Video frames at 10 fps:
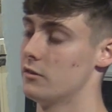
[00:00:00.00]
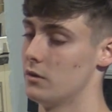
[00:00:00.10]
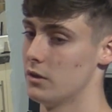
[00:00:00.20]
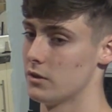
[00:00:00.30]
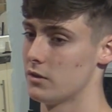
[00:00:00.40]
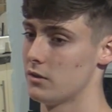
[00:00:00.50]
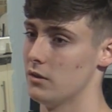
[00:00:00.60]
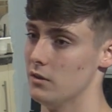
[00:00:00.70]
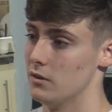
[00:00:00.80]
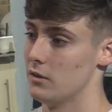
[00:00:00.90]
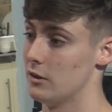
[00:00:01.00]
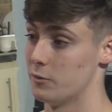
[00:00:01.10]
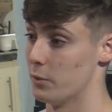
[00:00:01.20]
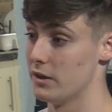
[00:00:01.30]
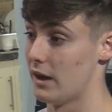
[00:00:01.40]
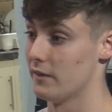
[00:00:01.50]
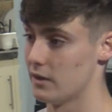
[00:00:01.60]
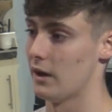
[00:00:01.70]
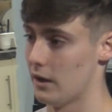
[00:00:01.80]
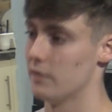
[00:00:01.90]
So like. It's pretty
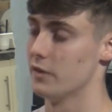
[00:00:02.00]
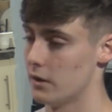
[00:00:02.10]
handy to have,